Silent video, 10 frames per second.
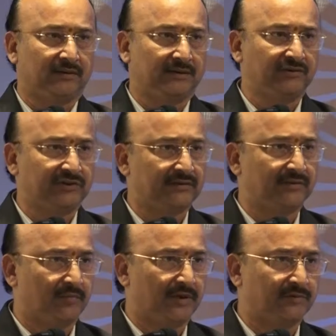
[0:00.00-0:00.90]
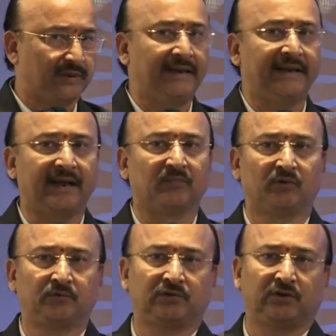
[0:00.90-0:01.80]
insurance ombudsman, he can
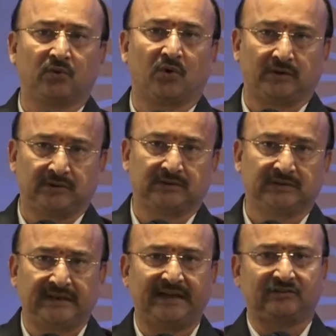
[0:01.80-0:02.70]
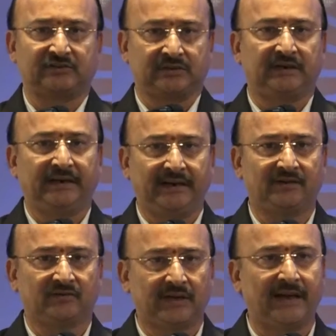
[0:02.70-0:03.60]
move to the court. The next, it
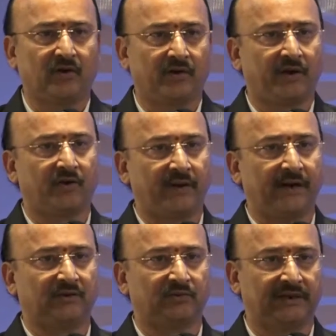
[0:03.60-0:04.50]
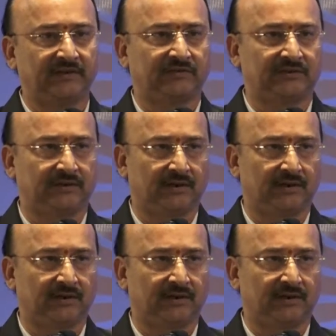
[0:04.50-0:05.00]
is equivalent to a district